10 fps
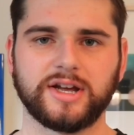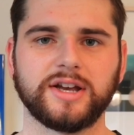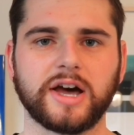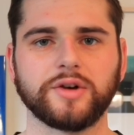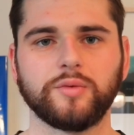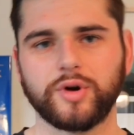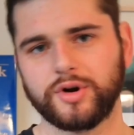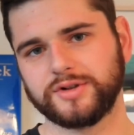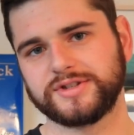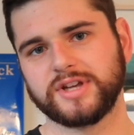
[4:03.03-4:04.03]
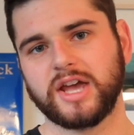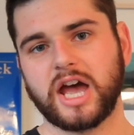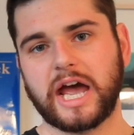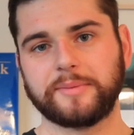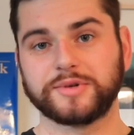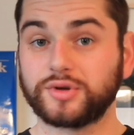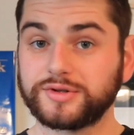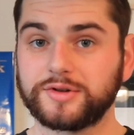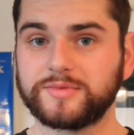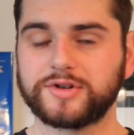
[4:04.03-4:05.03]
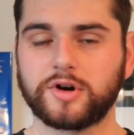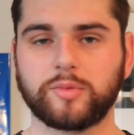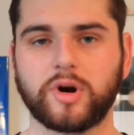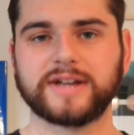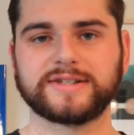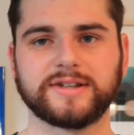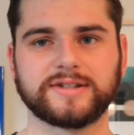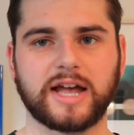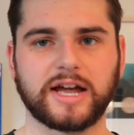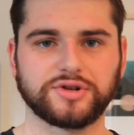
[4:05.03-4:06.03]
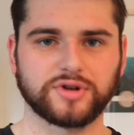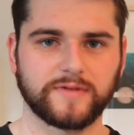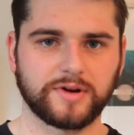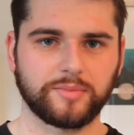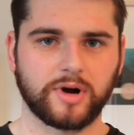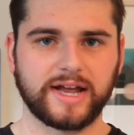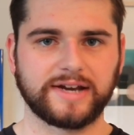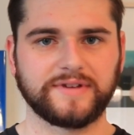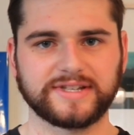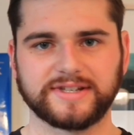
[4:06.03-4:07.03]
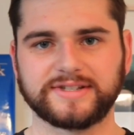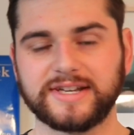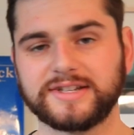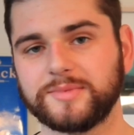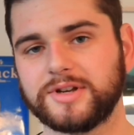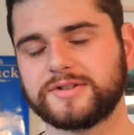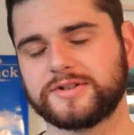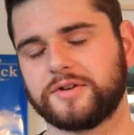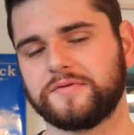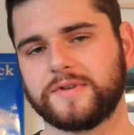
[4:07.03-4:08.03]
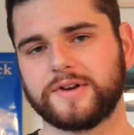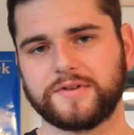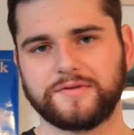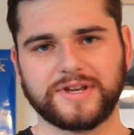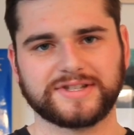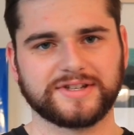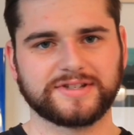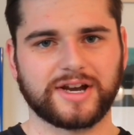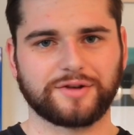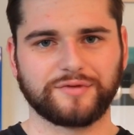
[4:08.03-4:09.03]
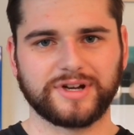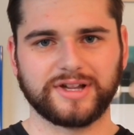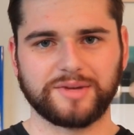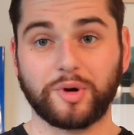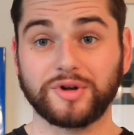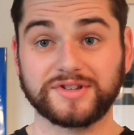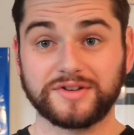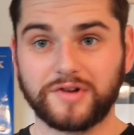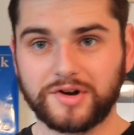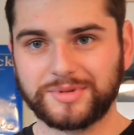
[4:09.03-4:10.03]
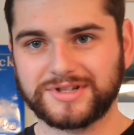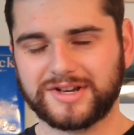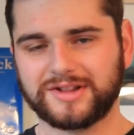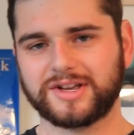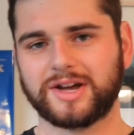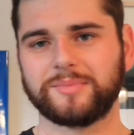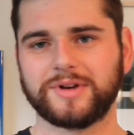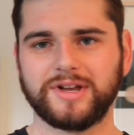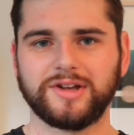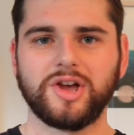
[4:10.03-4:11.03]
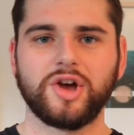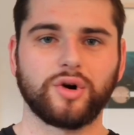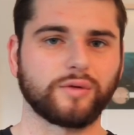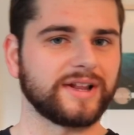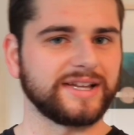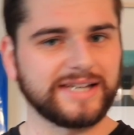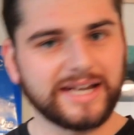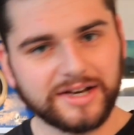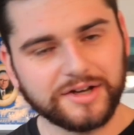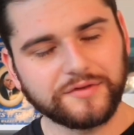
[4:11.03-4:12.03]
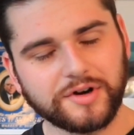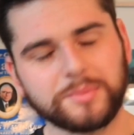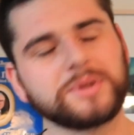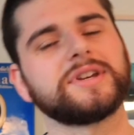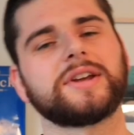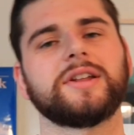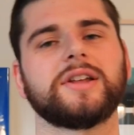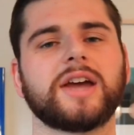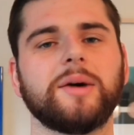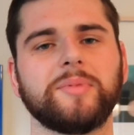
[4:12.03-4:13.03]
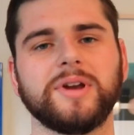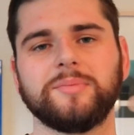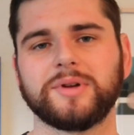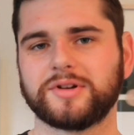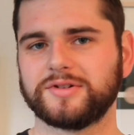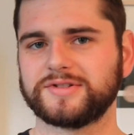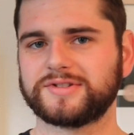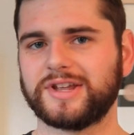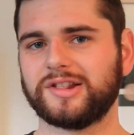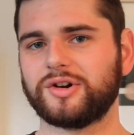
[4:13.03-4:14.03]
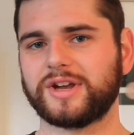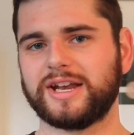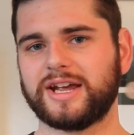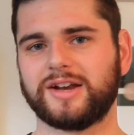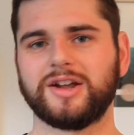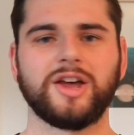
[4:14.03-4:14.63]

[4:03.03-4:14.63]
In other words, short-term stock prices are driven by investor sentiment. So if investors are really positive on a particular company or really negative on a particular company because they're looking at